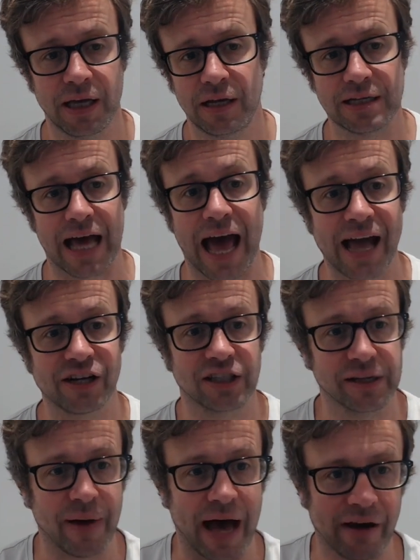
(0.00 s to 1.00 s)
It doesn't yeah.
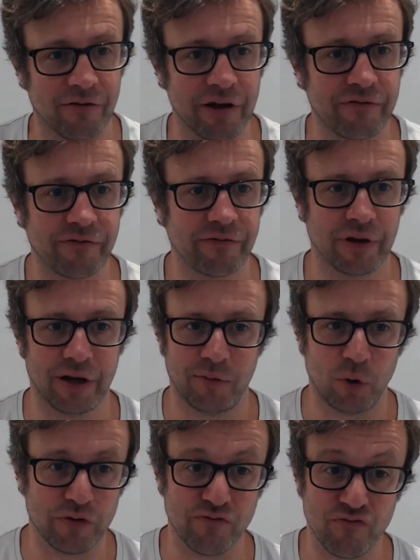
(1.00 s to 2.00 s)
actually matter if
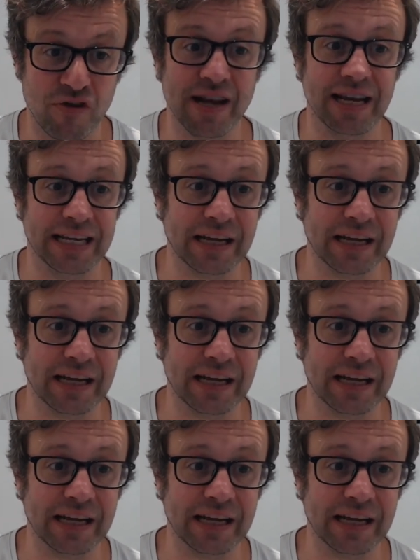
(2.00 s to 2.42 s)
what you've really